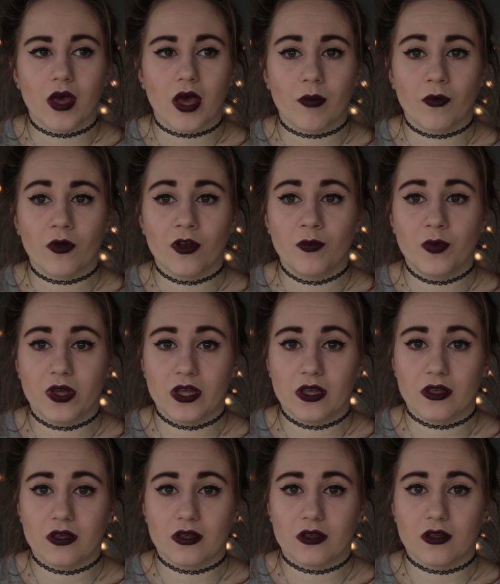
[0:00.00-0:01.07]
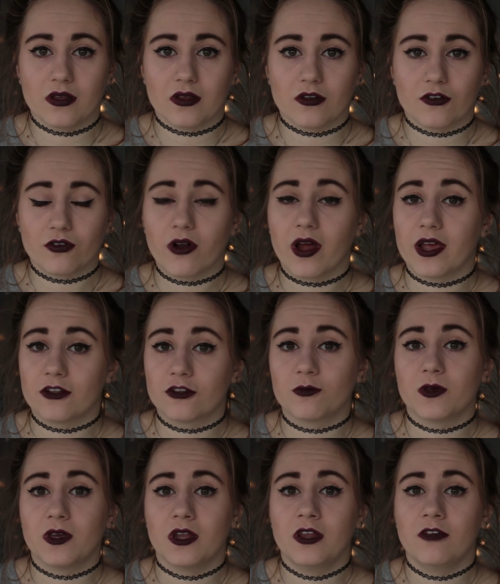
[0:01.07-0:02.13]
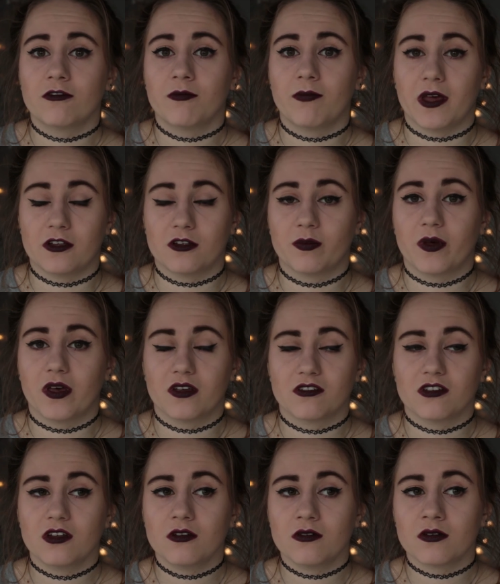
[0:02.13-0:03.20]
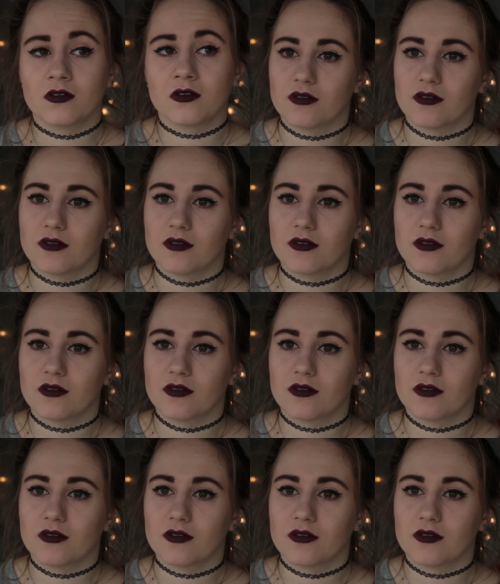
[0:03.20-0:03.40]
I'm going to be trying to be an even better person.